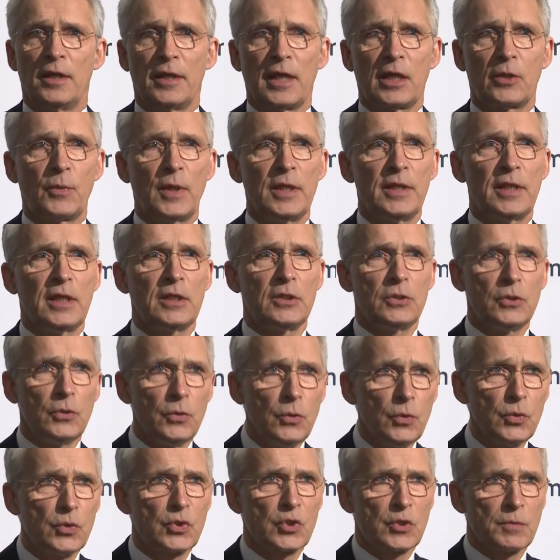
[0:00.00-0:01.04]
that when they
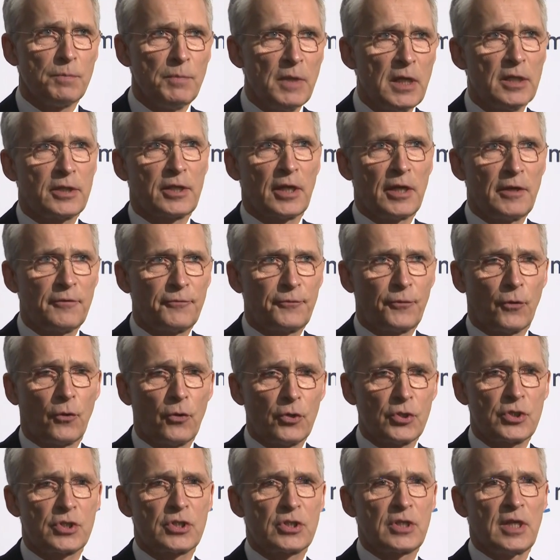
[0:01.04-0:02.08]
use military
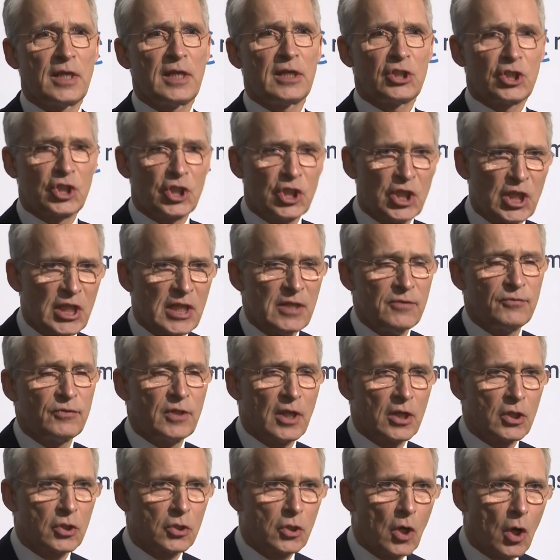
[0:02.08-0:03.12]
force, they achieve
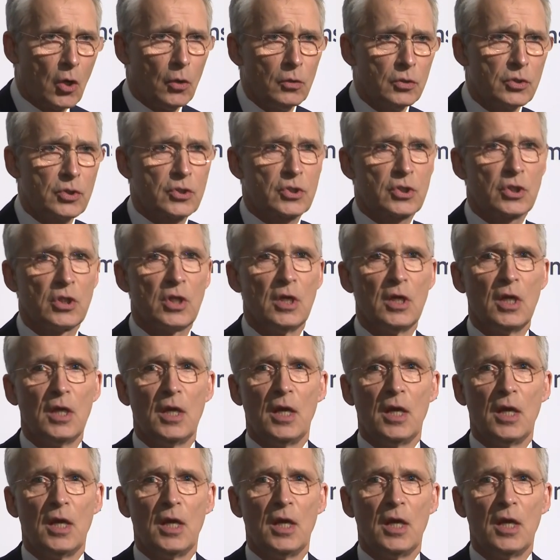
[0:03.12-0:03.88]
their goals,